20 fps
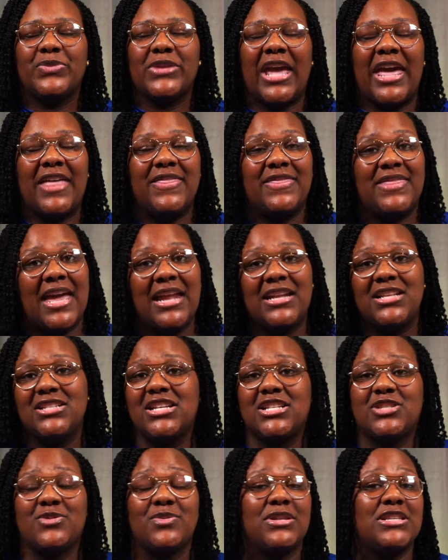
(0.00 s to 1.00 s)
And that is
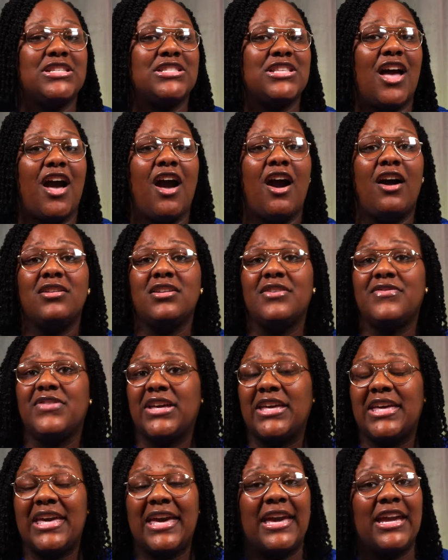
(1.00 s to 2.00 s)
just releasing all of the
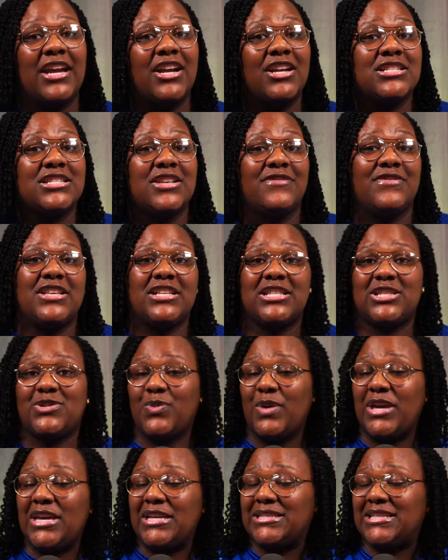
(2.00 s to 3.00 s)
cares of this
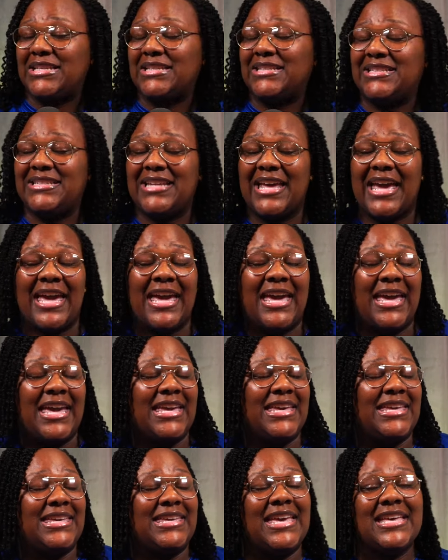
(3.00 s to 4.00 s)
week,
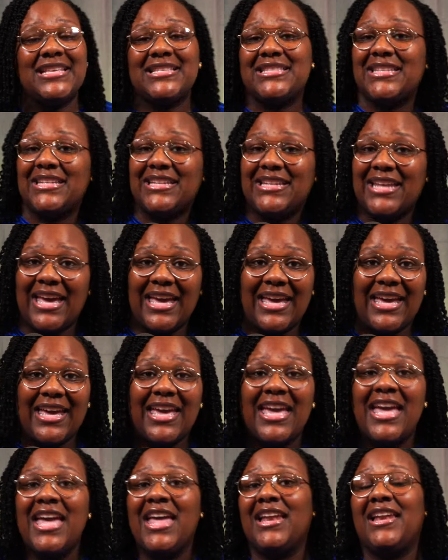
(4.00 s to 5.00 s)
today,
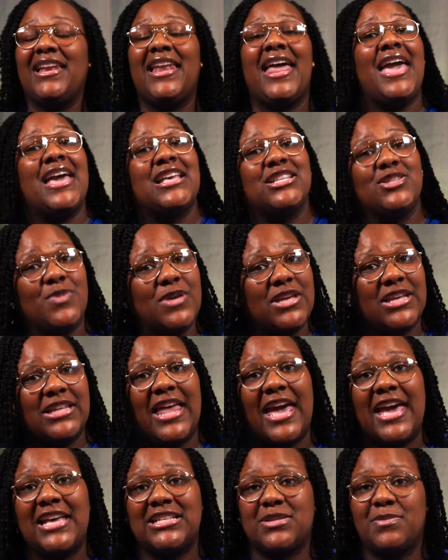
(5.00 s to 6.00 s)
yesterday, last week,
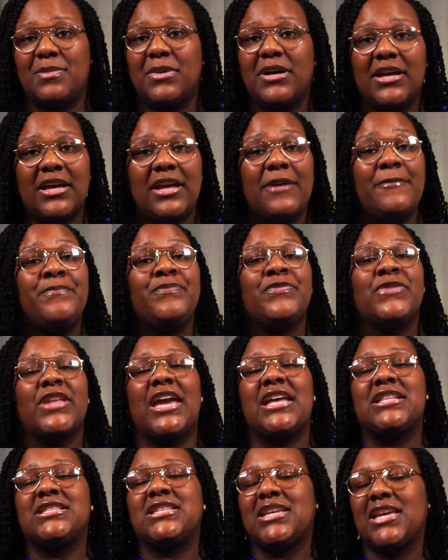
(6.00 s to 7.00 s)
last month.
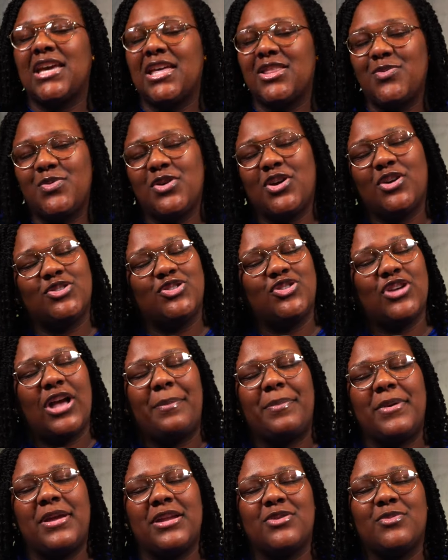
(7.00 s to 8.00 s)
And together we're going to
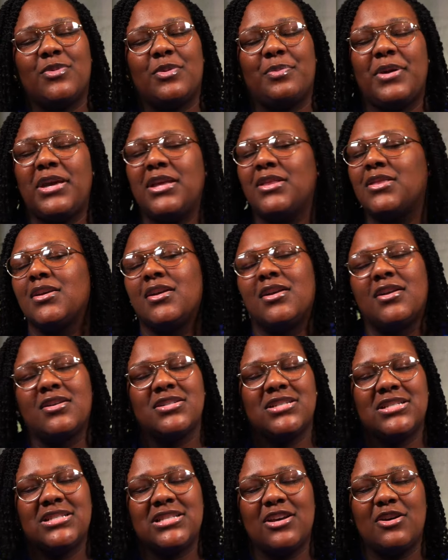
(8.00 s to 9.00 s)
drop in and repeat the Girl
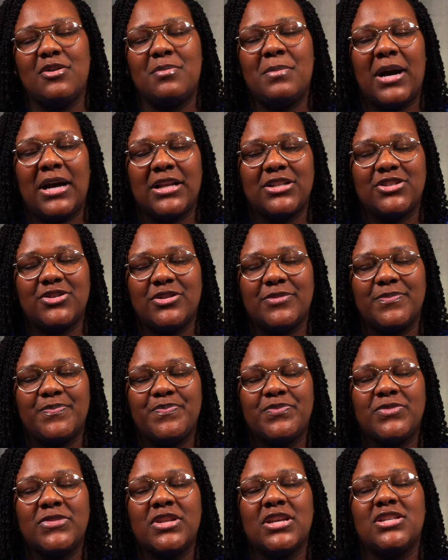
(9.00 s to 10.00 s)
Just Heal mantra.
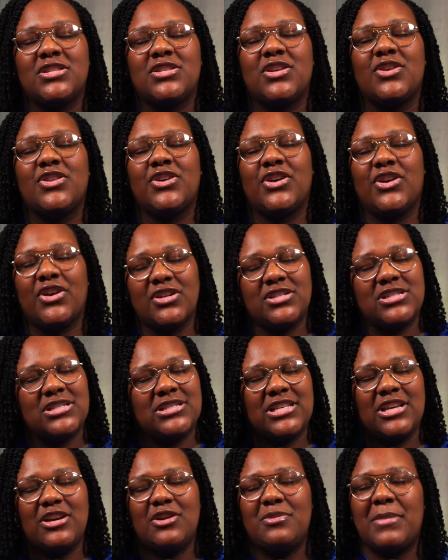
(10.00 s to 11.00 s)
So the Girl
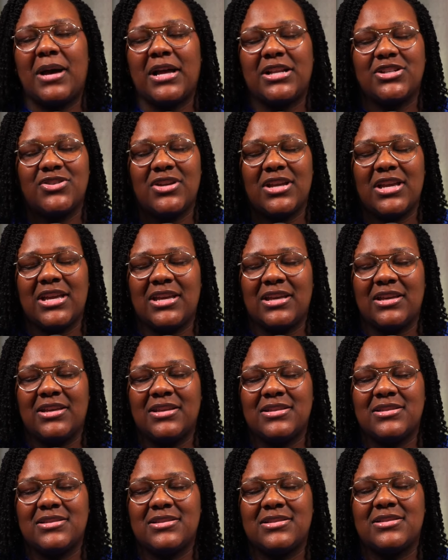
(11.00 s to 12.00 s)
Just Heal mantra
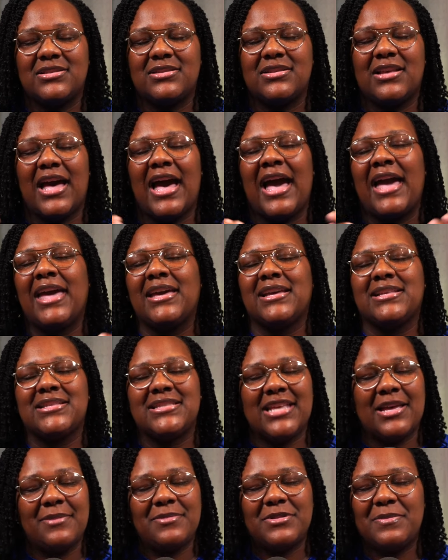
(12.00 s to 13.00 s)
is, I
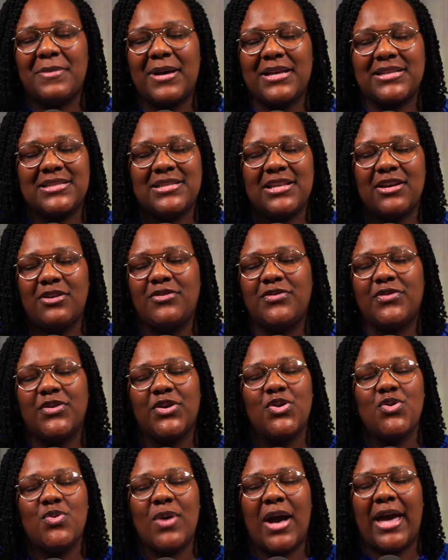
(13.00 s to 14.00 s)
accept myself for
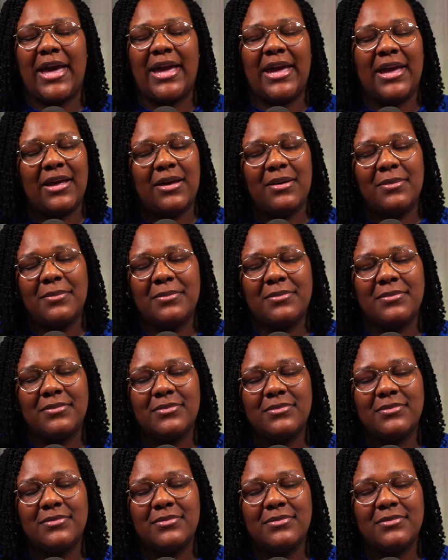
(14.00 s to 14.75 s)
who I am.